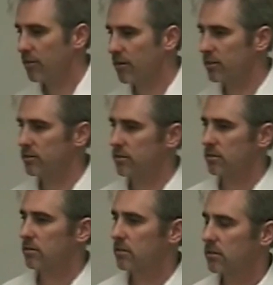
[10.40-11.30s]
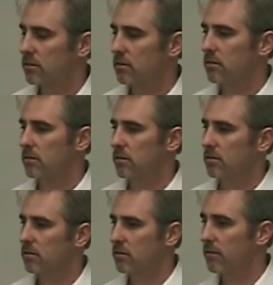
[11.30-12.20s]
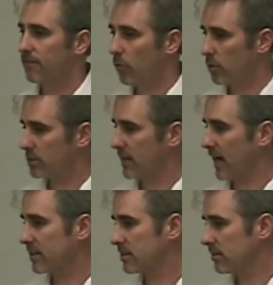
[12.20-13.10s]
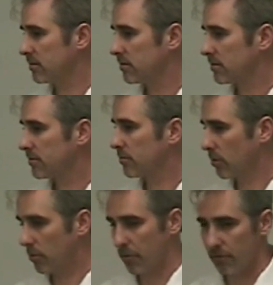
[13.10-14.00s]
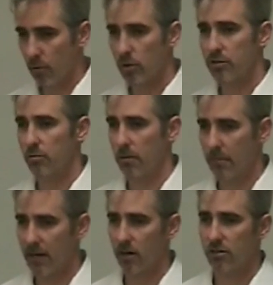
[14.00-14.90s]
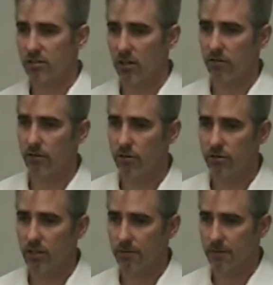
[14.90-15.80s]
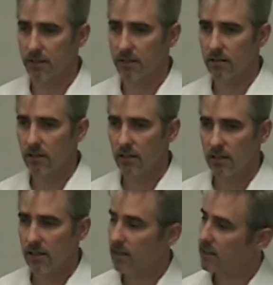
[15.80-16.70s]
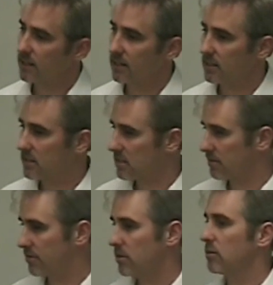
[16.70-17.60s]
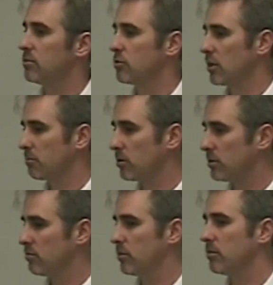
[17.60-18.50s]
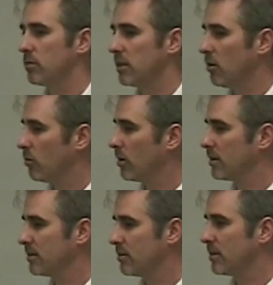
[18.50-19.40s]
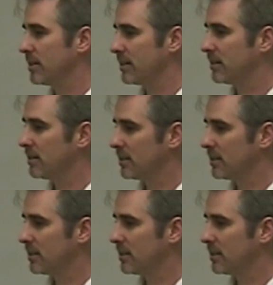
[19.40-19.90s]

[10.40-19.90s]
There's forced action, where we make ourselves do something, and it doesn't feel enjoyable, and we don't want to do it, and